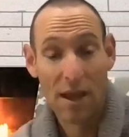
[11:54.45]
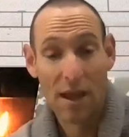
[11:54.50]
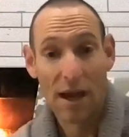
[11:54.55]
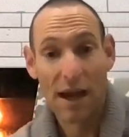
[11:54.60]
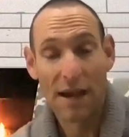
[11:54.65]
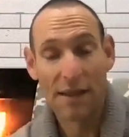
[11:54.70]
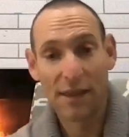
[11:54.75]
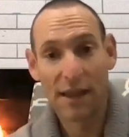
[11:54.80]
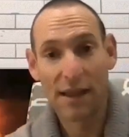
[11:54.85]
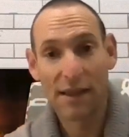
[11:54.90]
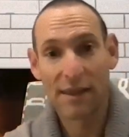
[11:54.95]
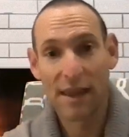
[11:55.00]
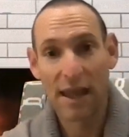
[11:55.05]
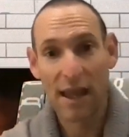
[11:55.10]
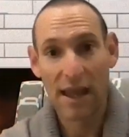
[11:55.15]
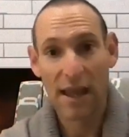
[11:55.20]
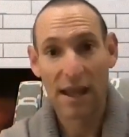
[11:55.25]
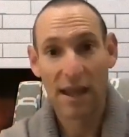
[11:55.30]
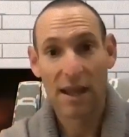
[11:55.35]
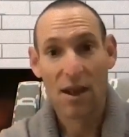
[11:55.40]
I think
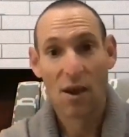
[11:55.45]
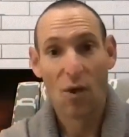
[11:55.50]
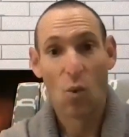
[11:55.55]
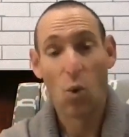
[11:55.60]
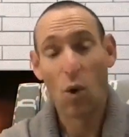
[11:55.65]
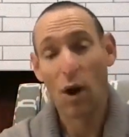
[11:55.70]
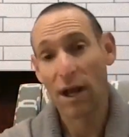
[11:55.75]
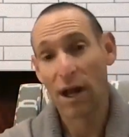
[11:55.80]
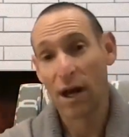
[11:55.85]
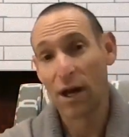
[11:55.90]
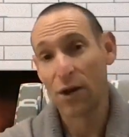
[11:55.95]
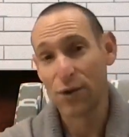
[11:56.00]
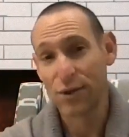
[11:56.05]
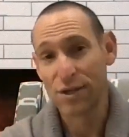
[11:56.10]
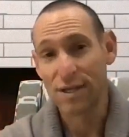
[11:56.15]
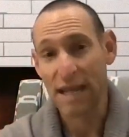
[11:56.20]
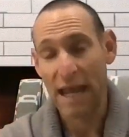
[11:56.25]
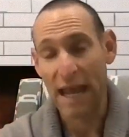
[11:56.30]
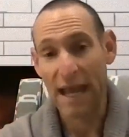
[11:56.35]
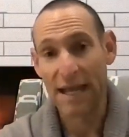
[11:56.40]
they want to
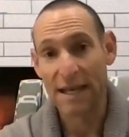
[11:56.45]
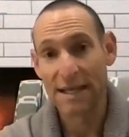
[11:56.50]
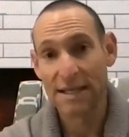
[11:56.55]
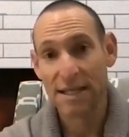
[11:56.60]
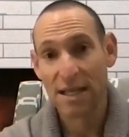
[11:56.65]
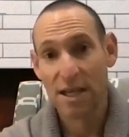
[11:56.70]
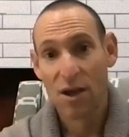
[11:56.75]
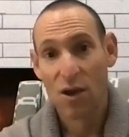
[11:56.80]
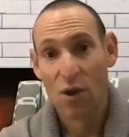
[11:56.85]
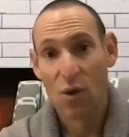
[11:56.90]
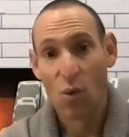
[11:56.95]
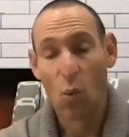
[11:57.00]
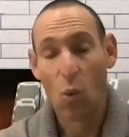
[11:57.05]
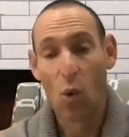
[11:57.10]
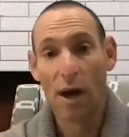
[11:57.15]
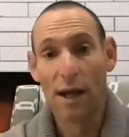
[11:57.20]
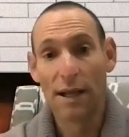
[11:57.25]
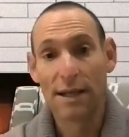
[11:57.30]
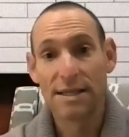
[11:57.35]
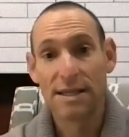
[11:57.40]
understand
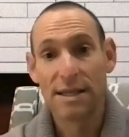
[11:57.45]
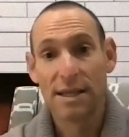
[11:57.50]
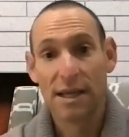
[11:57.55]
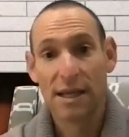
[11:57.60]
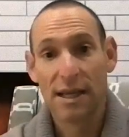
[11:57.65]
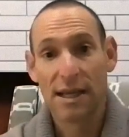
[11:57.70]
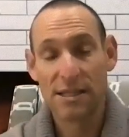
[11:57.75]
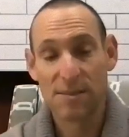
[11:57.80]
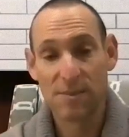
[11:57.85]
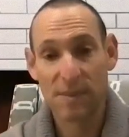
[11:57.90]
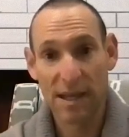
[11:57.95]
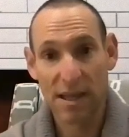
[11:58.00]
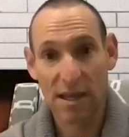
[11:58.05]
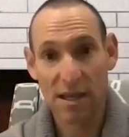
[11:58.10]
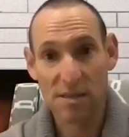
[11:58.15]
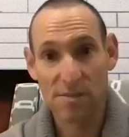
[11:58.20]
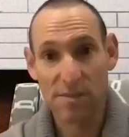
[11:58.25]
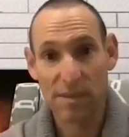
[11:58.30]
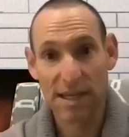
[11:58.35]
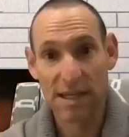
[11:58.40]
what is being
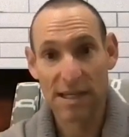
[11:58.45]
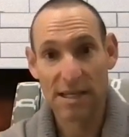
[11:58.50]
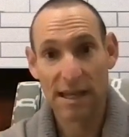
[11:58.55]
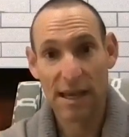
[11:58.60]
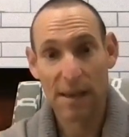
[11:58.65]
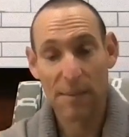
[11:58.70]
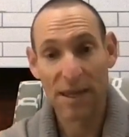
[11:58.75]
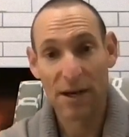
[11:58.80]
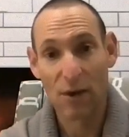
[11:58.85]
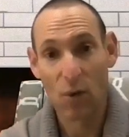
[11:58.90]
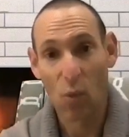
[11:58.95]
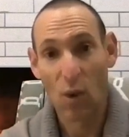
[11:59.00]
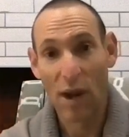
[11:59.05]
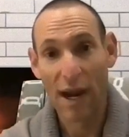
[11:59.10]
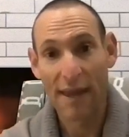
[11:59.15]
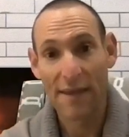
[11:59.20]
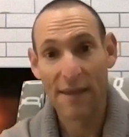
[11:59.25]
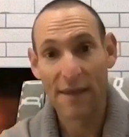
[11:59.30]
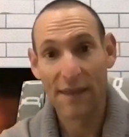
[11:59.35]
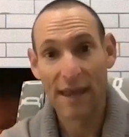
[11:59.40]
explained to them in a
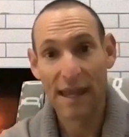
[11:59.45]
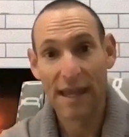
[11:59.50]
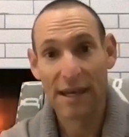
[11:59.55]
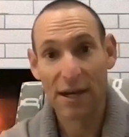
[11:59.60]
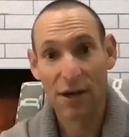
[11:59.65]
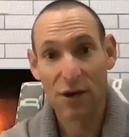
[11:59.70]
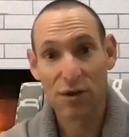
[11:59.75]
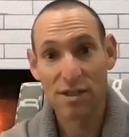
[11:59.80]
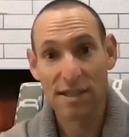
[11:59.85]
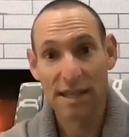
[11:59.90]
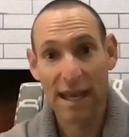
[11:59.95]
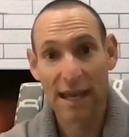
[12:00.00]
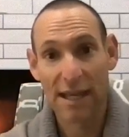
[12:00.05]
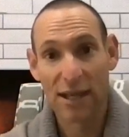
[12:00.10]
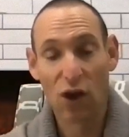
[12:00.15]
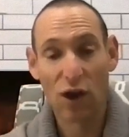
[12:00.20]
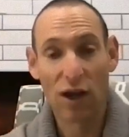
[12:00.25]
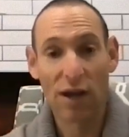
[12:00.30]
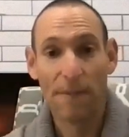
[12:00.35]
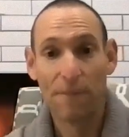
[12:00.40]
way that they can understand.
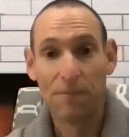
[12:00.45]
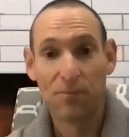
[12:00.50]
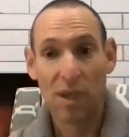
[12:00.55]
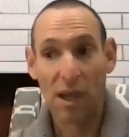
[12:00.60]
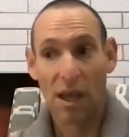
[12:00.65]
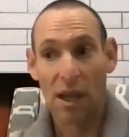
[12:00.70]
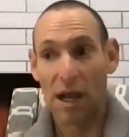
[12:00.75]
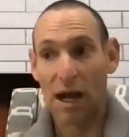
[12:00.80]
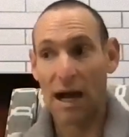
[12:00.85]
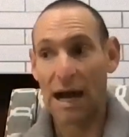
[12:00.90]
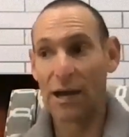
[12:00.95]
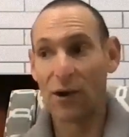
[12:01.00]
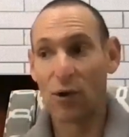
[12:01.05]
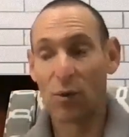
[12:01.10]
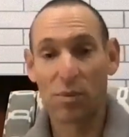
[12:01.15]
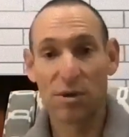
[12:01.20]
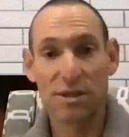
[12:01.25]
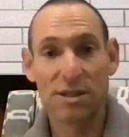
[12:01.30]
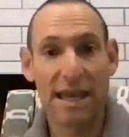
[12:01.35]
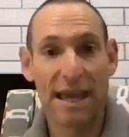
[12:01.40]
Look, I
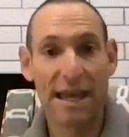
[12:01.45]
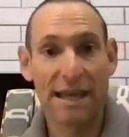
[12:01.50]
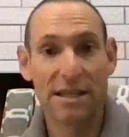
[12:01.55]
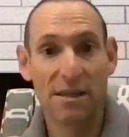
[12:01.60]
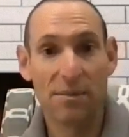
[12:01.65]
don't pretend to